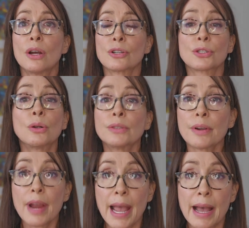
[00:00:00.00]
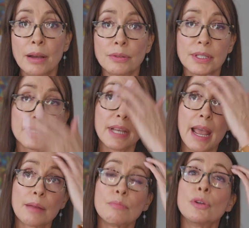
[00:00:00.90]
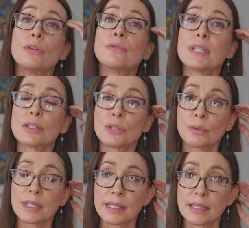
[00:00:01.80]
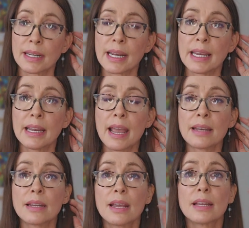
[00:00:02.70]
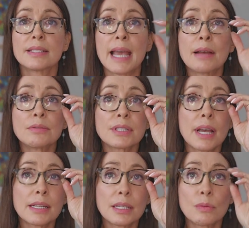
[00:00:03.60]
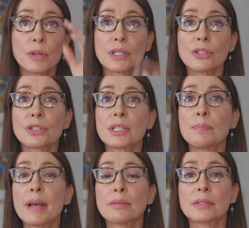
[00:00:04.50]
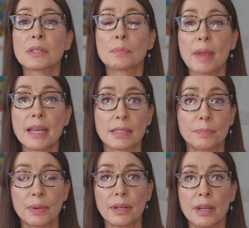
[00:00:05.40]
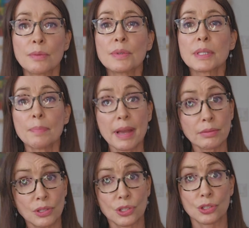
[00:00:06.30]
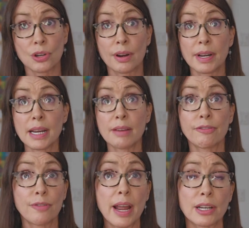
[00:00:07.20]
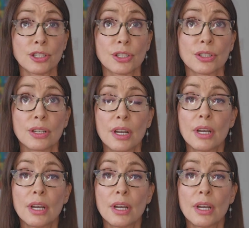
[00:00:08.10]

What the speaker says: sold our house and moved into a city, and downsizing wasn't just about space, but it was about starting fresh.